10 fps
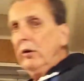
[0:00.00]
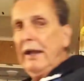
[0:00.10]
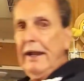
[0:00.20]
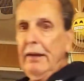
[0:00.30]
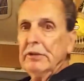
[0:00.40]

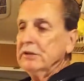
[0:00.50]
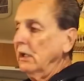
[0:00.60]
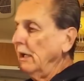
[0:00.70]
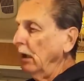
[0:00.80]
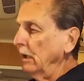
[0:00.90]
to
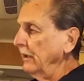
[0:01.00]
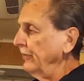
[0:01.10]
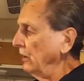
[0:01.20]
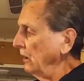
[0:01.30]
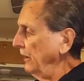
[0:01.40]
Amazon. I'll
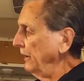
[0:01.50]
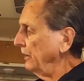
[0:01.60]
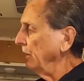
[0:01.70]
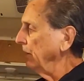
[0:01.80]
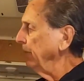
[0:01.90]
leave you a link
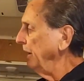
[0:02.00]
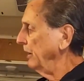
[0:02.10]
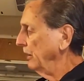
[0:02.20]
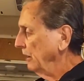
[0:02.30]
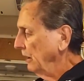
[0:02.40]
here in a
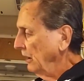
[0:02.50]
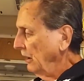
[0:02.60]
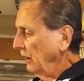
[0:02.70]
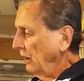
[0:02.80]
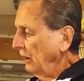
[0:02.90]
minute
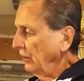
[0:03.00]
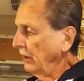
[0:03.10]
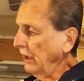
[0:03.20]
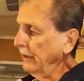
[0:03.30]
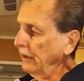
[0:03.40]

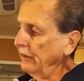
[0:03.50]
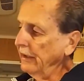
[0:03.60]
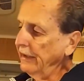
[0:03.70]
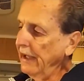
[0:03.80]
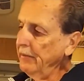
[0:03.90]
in,
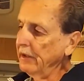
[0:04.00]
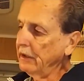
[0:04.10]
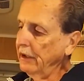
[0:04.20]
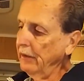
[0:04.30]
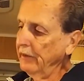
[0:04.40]
the name of the
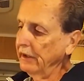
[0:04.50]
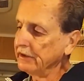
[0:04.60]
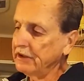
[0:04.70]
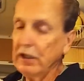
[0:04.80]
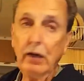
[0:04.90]
company
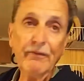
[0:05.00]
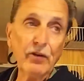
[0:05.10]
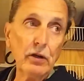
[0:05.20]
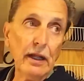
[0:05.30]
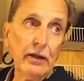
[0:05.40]
is
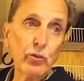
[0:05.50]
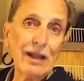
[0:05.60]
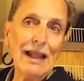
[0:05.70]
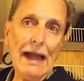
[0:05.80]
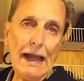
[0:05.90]
Comfort and
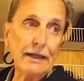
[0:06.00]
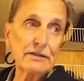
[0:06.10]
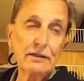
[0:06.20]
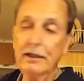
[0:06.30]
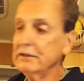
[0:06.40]

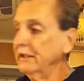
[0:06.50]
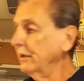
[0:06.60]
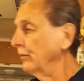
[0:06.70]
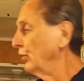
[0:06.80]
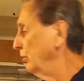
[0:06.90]
Relax. They sent
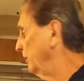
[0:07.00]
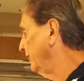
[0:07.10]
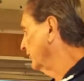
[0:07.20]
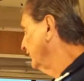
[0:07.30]
them to me for